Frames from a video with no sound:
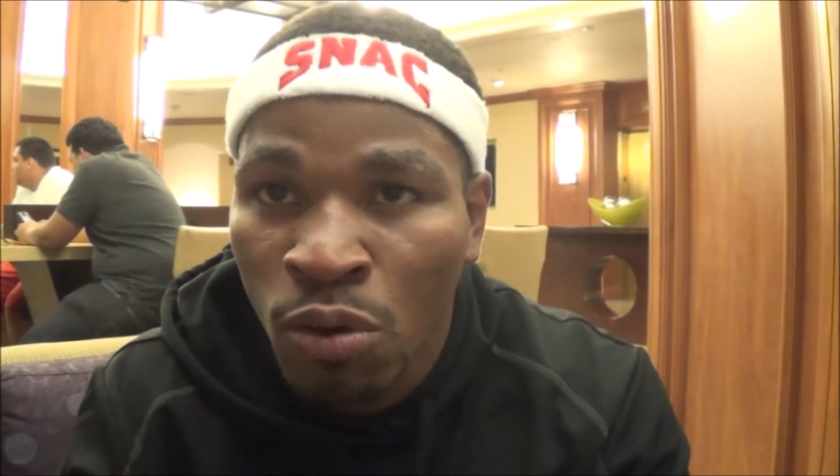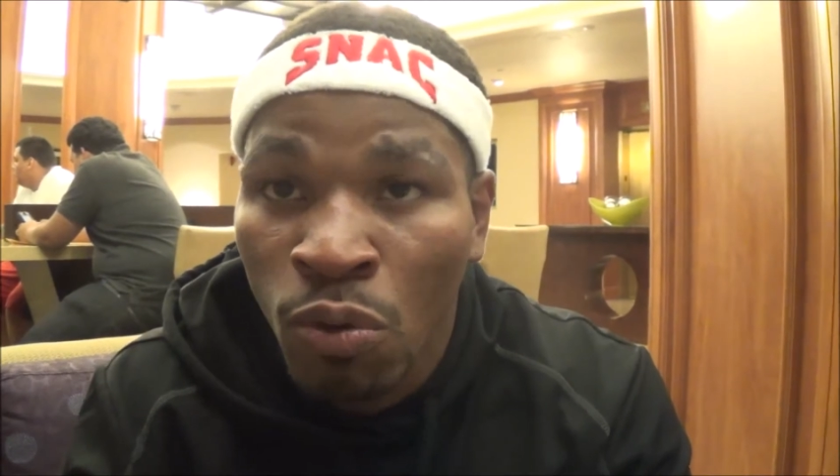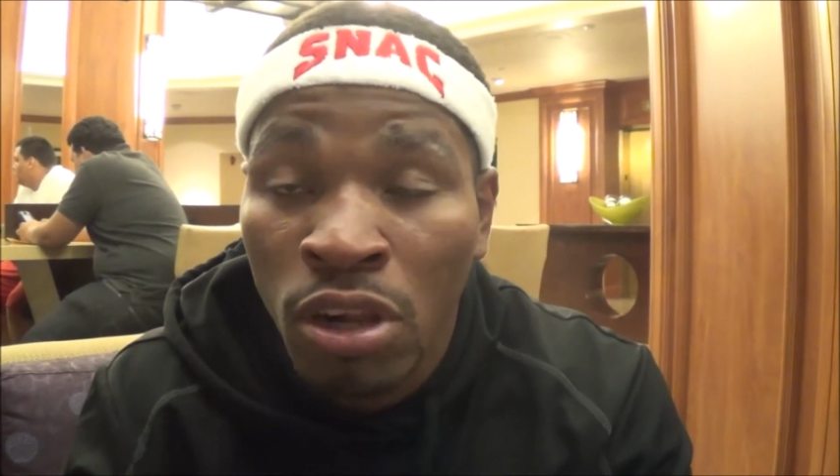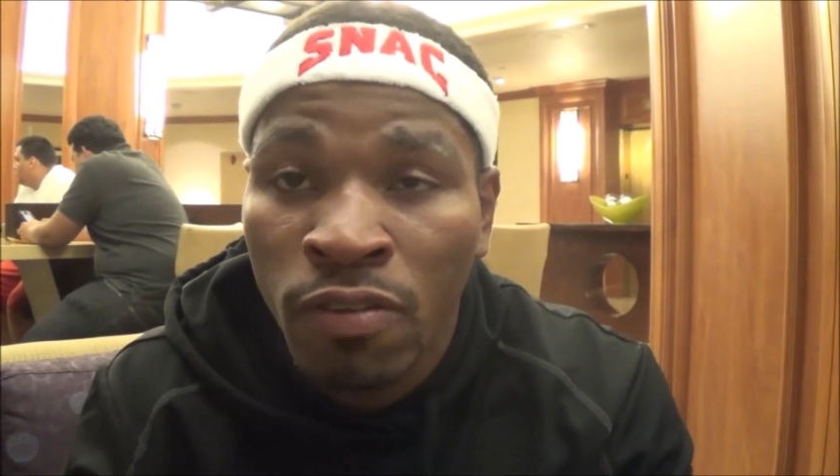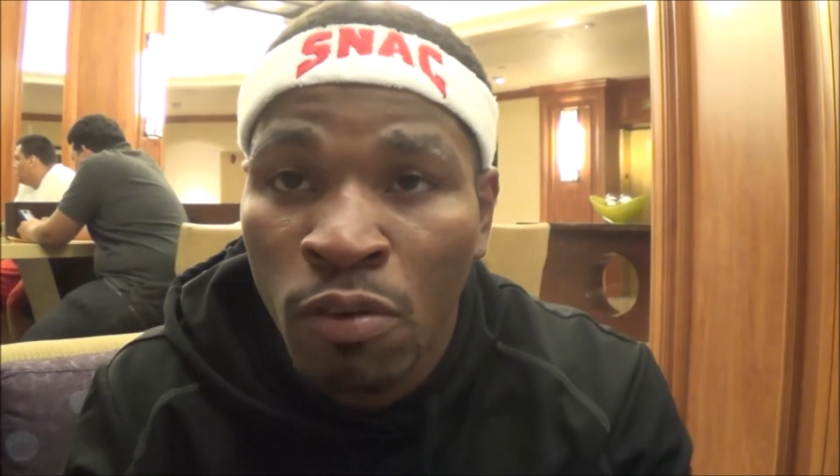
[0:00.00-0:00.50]

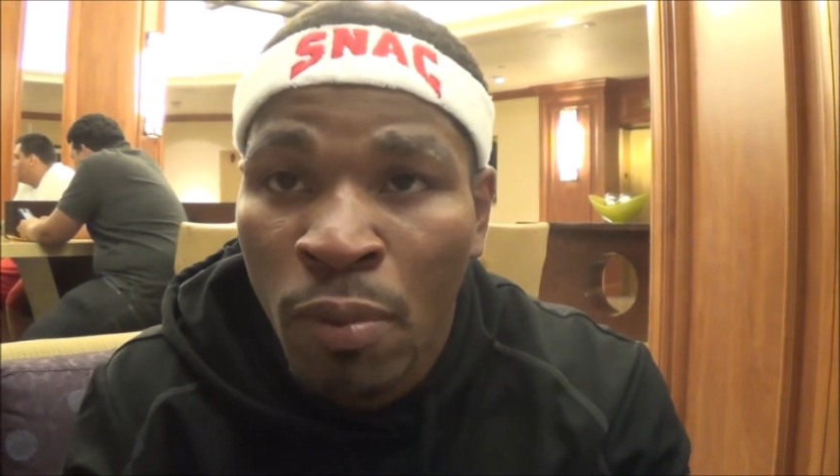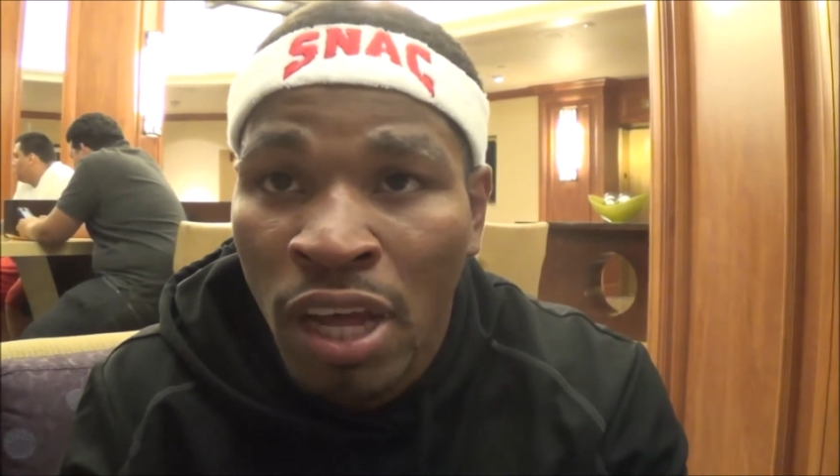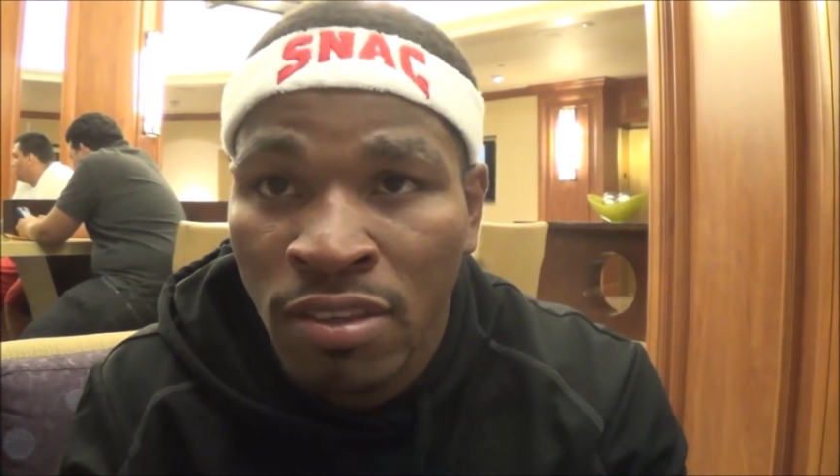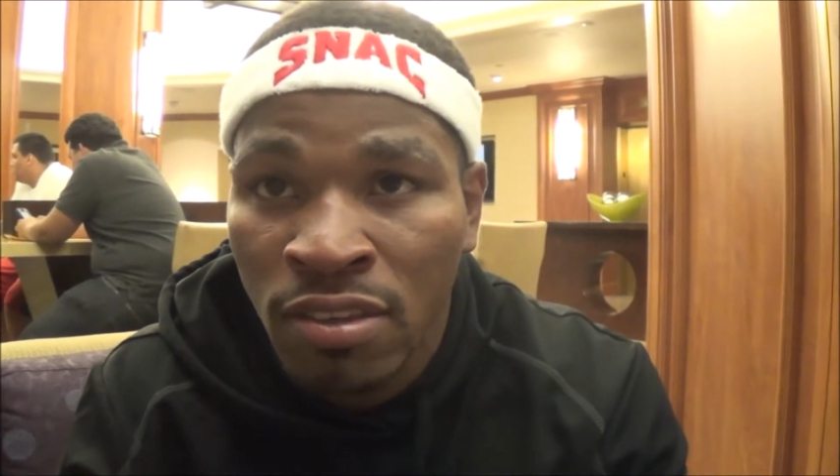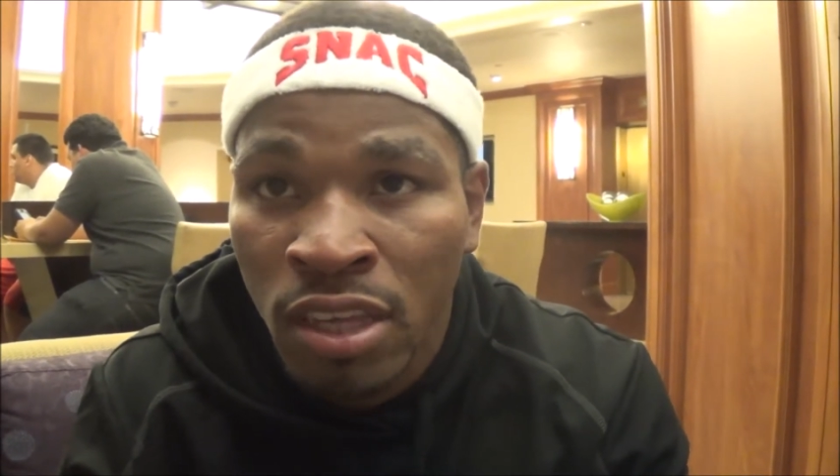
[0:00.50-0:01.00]
wonderful
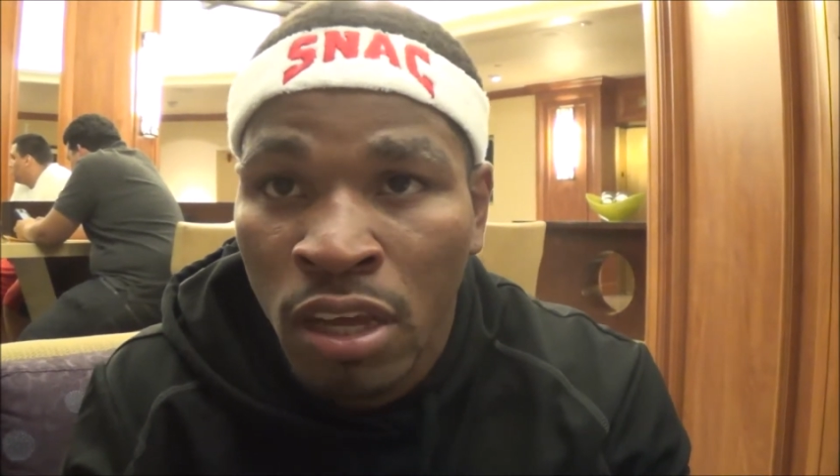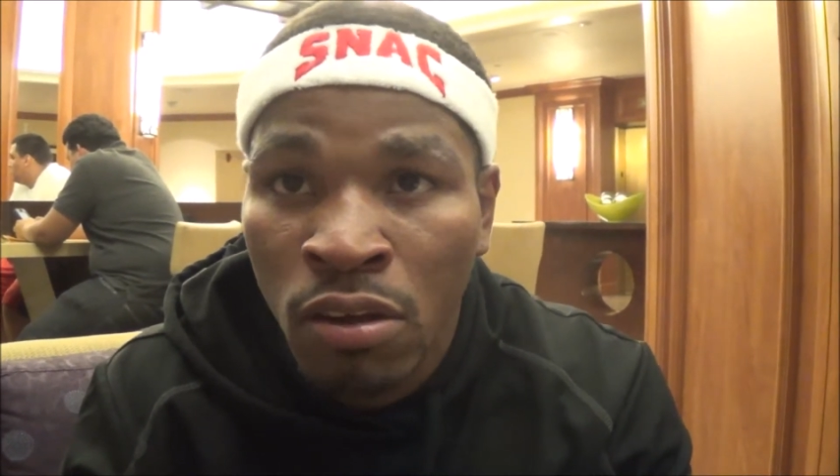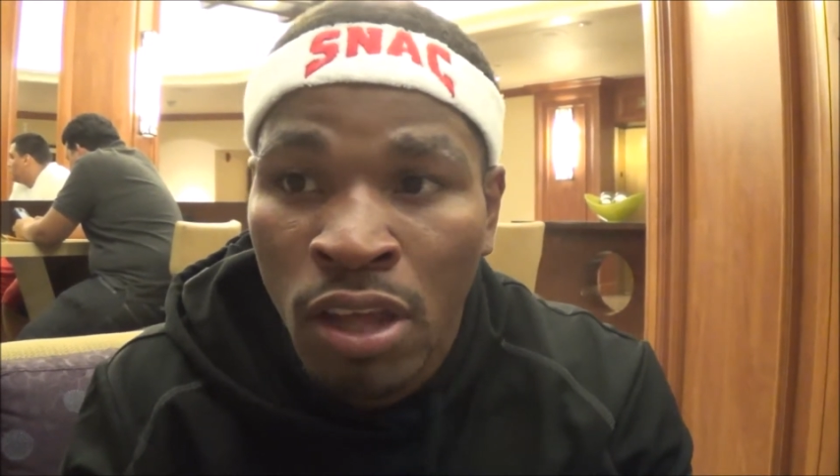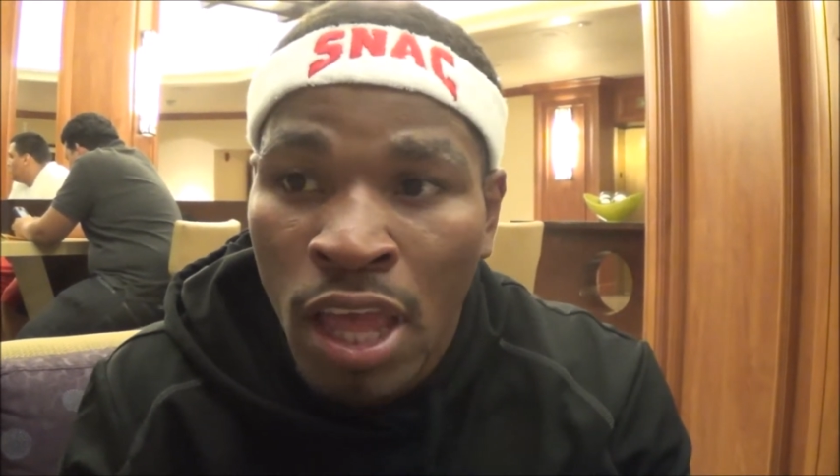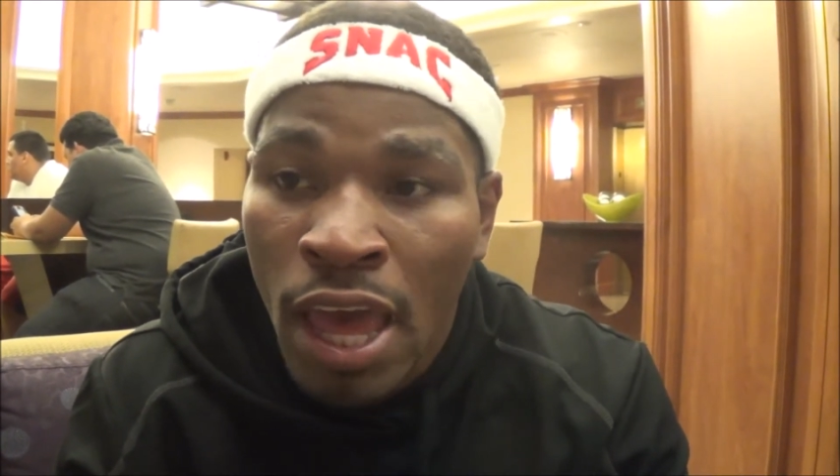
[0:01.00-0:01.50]
boxing skill,